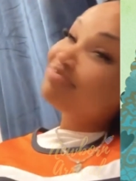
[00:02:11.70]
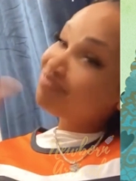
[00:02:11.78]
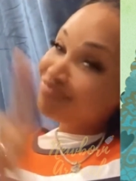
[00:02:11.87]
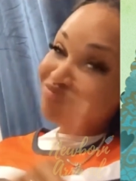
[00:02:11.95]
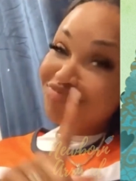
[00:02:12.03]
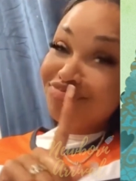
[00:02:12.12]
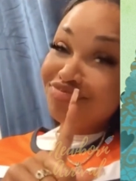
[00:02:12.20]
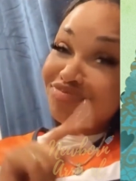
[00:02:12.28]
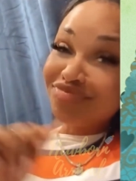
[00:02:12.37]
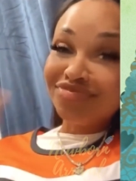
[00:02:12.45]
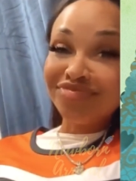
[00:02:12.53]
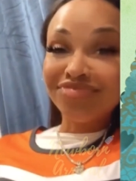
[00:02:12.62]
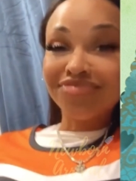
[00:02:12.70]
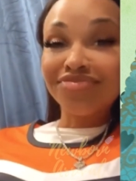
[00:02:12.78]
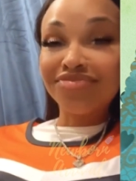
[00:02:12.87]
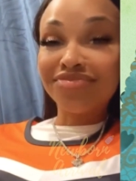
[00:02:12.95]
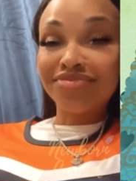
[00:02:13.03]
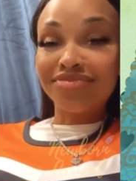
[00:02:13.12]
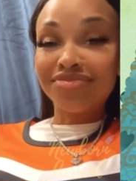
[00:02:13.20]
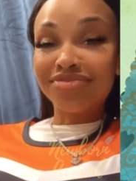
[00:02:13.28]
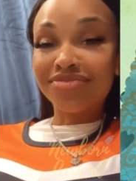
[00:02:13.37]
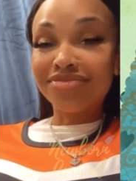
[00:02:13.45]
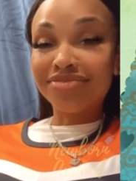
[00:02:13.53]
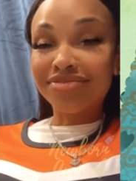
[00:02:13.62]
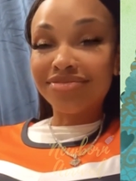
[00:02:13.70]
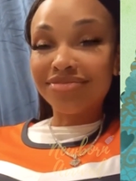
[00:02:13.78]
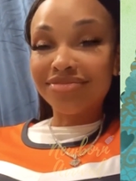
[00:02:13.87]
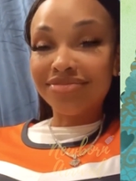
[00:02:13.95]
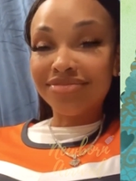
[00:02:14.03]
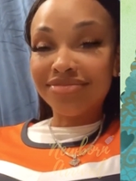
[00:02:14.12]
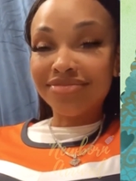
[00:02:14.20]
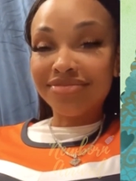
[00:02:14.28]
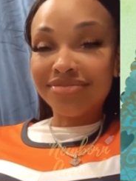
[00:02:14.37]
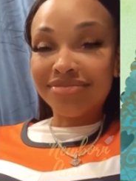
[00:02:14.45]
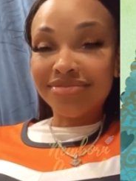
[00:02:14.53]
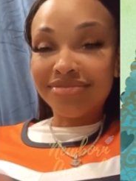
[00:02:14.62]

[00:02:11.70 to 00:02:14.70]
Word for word: Look, I almost called you and Uncle Jamar, uh, uh,